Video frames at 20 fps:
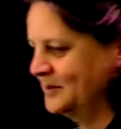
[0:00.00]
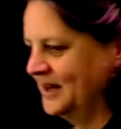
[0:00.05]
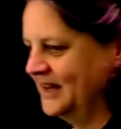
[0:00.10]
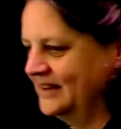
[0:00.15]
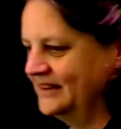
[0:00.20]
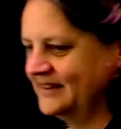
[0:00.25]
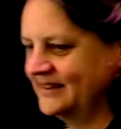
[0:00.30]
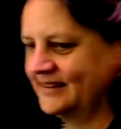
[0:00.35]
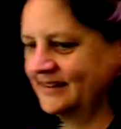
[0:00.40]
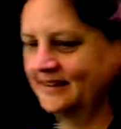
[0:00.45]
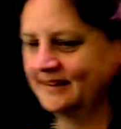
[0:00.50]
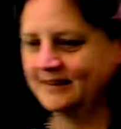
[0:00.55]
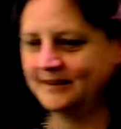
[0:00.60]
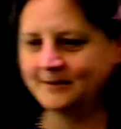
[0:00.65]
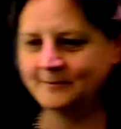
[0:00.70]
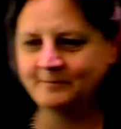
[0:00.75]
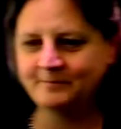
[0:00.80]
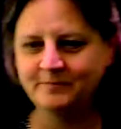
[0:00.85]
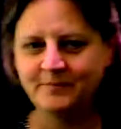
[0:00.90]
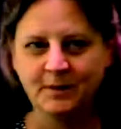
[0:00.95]

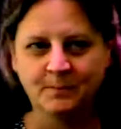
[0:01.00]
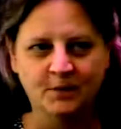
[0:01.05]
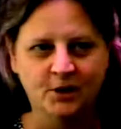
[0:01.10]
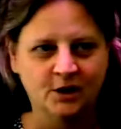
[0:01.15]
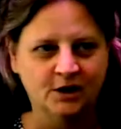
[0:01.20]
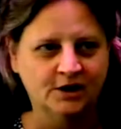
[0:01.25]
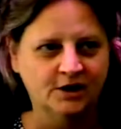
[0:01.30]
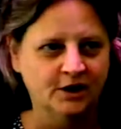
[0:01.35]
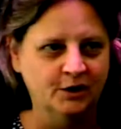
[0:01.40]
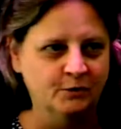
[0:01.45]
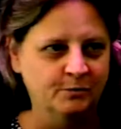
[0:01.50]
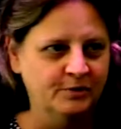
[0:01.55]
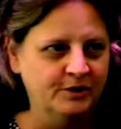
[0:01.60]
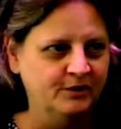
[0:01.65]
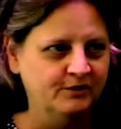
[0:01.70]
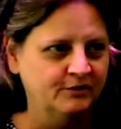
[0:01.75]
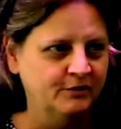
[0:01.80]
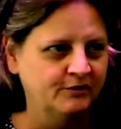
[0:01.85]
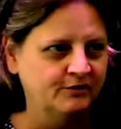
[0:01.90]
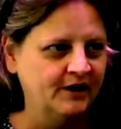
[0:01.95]
on a little bit
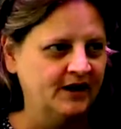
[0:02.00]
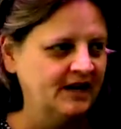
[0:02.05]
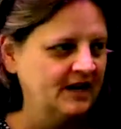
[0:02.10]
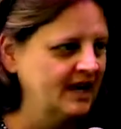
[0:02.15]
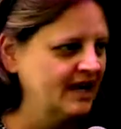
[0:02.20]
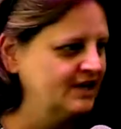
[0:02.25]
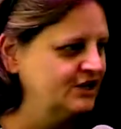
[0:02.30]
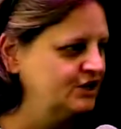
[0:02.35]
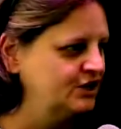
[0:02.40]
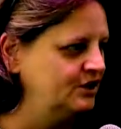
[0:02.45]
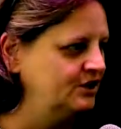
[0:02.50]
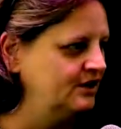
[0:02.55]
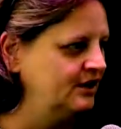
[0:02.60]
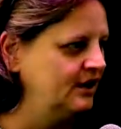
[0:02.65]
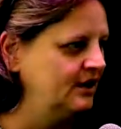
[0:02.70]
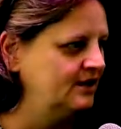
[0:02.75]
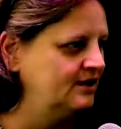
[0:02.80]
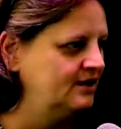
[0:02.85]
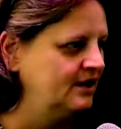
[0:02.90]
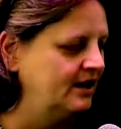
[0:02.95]
of a
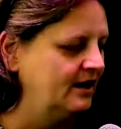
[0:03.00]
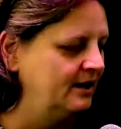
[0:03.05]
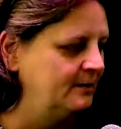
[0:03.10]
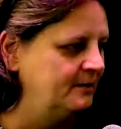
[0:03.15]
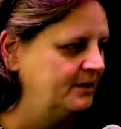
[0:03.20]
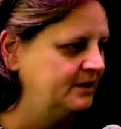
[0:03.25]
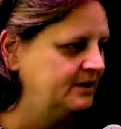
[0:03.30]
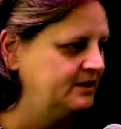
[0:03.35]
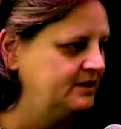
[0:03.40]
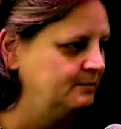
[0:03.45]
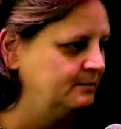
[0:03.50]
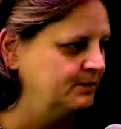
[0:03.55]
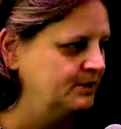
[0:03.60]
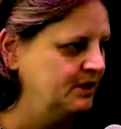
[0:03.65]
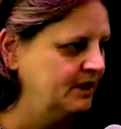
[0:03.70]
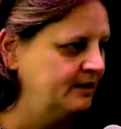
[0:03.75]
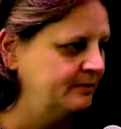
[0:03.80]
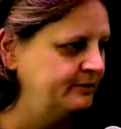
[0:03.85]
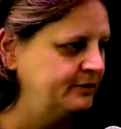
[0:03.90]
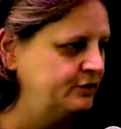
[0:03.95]
vacation time and some
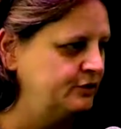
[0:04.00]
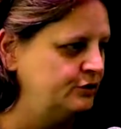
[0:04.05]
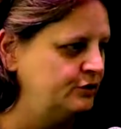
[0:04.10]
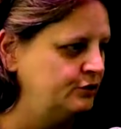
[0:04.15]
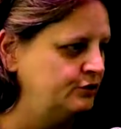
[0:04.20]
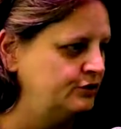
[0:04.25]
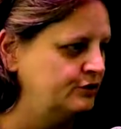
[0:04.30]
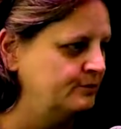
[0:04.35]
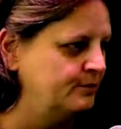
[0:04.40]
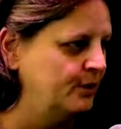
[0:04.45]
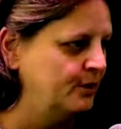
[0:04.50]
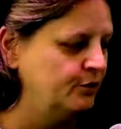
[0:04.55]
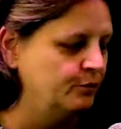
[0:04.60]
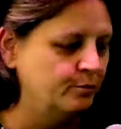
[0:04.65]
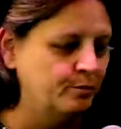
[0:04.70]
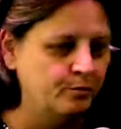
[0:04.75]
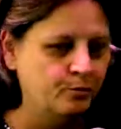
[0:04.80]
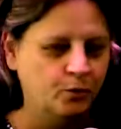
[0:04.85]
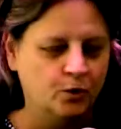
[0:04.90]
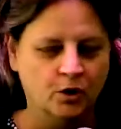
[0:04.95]
time to do some other
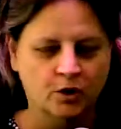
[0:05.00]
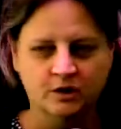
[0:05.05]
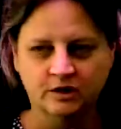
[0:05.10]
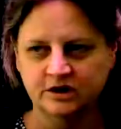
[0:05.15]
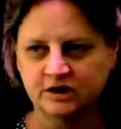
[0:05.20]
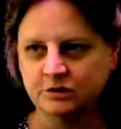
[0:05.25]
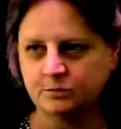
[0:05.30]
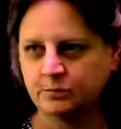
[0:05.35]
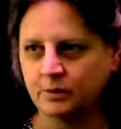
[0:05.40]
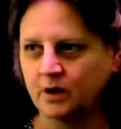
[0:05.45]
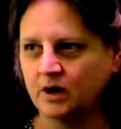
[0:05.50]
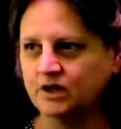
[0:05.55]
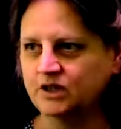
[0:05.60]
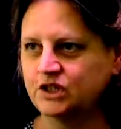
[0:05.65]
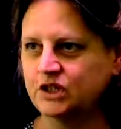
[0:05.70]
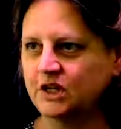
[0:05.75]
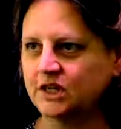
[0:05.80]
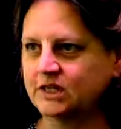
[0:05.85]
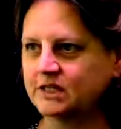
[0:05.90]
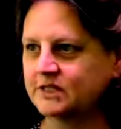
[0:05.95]
work on some
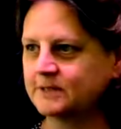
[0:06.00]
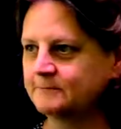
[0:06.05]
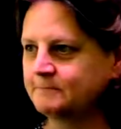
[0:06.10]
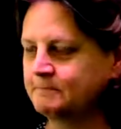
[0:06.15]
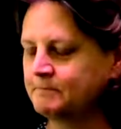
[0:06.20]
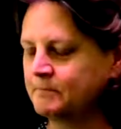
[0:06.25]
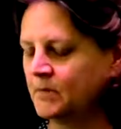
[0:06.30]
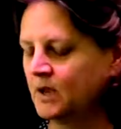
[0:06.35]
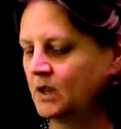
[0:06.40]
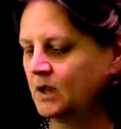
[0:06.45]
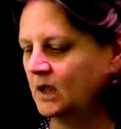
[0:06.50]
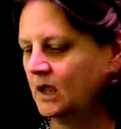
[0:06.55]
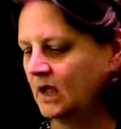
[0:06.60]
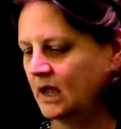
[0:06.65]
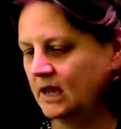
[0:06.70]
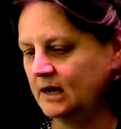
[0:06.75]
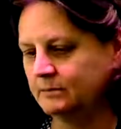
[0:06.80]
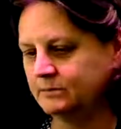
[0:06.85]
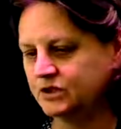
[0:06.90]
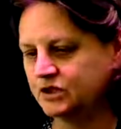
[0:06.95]
projects.
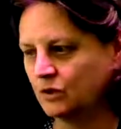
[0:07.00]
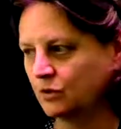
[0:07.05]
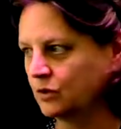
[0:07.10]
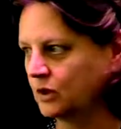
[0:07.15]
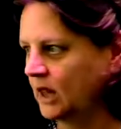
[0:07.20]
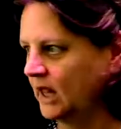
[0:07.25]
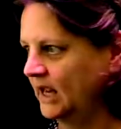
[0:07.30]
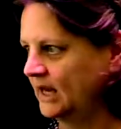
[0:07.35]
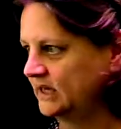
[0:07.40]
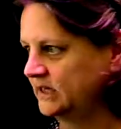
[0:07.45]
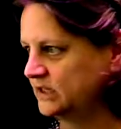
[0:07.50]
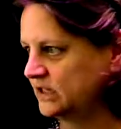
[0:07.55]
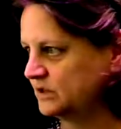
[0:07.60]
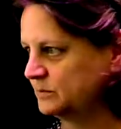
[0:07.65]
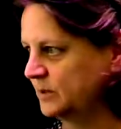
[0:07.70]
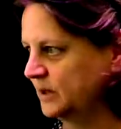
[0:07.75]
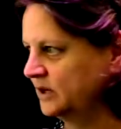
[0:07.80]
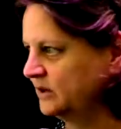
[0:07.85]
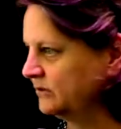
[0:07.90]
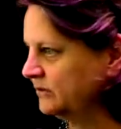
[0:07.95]
And I'm so glad to
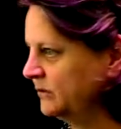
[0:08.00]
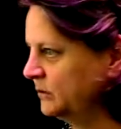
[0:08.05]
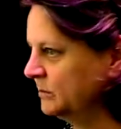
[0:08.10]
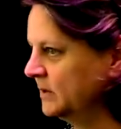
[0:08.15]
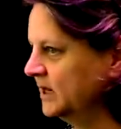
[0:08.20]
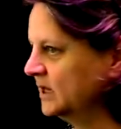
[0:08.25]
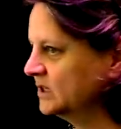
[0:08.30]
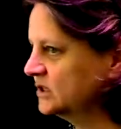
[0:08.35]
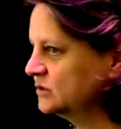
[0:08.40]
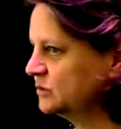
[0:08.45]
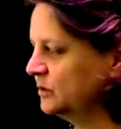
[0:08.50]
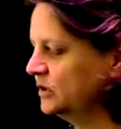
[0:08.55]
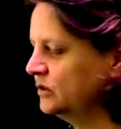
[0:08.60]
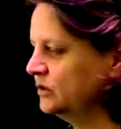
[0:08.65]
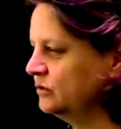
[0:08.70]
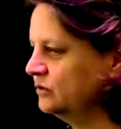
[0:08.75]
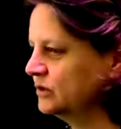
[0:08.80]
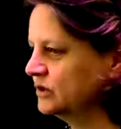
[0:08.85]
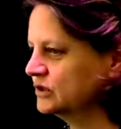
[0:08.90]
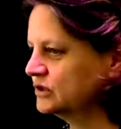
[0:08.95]
spend a few minutes with
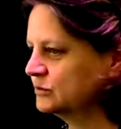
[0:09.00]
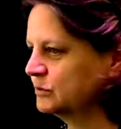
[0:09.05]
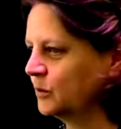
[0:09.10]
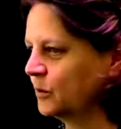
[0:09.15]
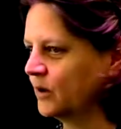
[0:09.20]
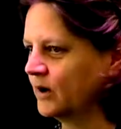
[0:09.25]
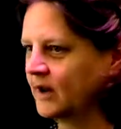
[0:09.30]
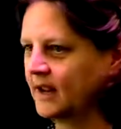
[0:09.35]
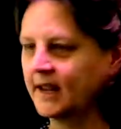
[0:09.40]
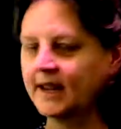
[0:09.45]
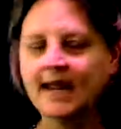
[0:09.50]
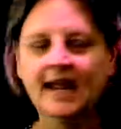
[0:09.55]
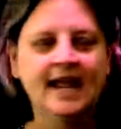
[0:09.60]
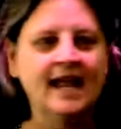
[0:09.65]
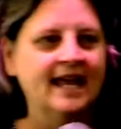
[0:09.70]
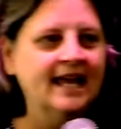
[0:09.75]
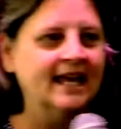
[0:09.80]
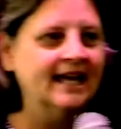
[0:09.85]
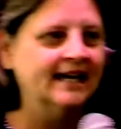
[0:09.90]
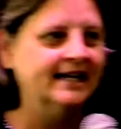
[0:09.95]
you this morning.
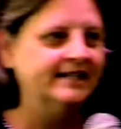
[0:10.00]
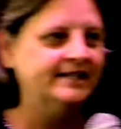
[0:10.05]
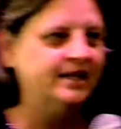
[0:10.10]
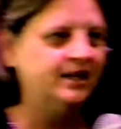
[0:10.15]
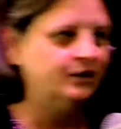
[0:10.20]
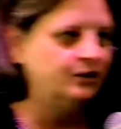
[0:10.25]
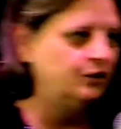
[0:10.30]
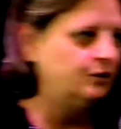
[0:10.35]
Can I tell